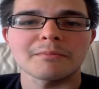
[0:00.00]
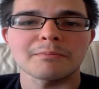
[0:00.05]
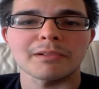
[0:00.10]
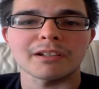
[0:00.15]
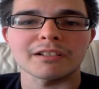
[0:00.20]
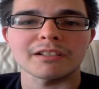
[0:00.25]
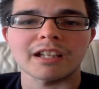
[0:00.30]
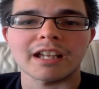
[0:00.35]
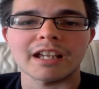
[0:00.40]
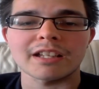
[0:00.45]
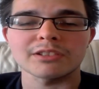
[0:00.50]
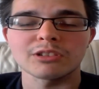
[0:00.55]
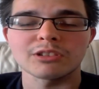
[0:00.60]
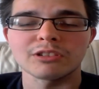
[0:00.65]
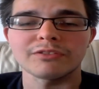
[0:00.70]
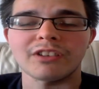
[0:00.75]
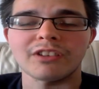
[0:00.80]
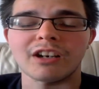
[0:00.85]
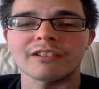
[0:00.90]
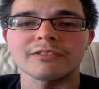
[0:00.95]
But
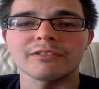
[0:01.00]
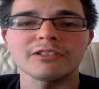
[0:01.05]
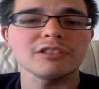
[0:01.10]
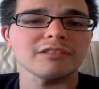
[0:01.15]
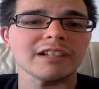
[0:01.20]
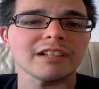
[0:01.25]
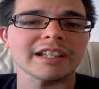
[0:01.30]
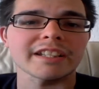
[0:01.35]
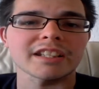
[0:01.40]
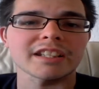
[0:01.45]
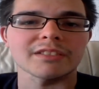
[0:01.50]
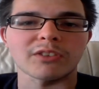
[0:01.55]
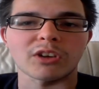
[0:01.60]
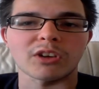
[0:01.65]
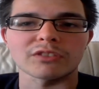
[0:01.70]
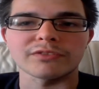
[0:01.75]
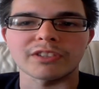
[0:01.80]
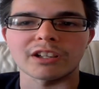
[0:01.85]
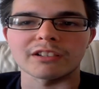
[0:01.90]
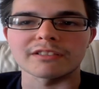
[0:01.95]
so far, really liking the
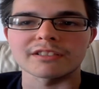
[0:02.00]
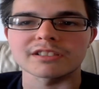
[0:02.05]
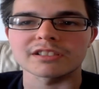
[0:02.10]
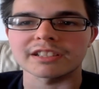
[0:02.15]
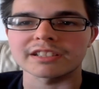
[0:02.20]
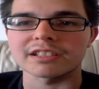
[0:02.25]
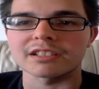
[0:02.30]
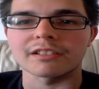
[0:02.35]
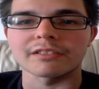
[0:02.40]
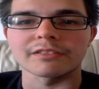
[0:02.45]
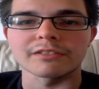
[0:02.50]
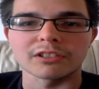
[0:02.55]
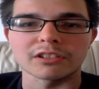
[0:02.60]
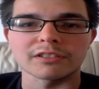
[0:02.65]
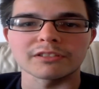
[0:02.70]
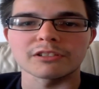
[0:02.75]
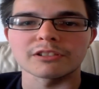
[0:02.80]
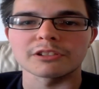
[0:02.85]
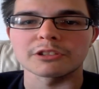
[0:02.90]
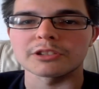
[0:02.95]
Vaudevillains. I think they're a
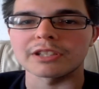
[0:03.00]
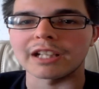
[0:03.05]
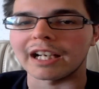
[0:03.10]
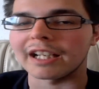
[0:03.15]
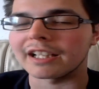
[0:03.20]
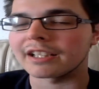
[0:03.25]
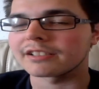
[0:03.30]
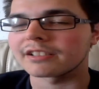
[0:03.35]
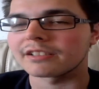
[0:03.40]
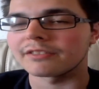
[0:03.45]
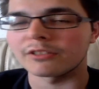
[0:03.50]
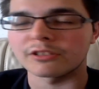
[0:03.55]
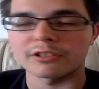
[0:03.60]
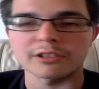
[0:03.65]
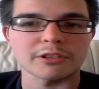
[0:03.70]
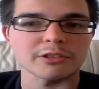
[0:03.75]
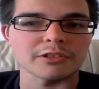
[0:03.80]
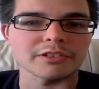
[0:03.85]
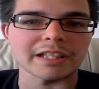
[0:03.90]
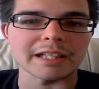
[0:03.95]
really good act,
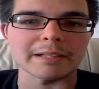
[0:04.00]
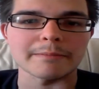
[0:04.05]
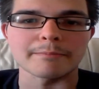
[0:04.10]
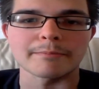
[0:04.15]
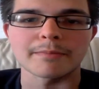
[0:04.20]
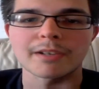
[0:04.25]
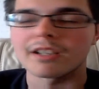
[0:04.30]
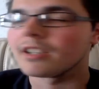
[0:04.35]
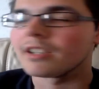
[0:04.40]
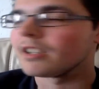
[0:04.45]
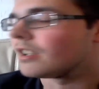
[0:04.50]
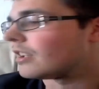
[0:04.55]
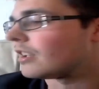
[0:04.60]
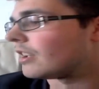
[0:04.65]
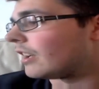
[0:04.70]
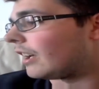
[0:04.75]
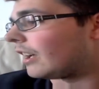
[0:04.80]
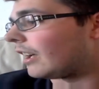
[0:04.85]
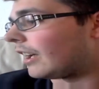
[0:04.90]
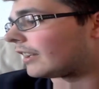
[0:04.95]
really good team,
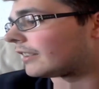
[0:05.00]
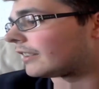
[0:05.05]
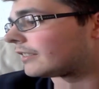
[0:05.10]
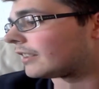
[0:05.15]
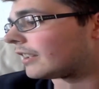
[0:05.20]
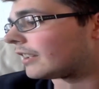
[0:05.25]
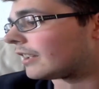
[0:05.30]
and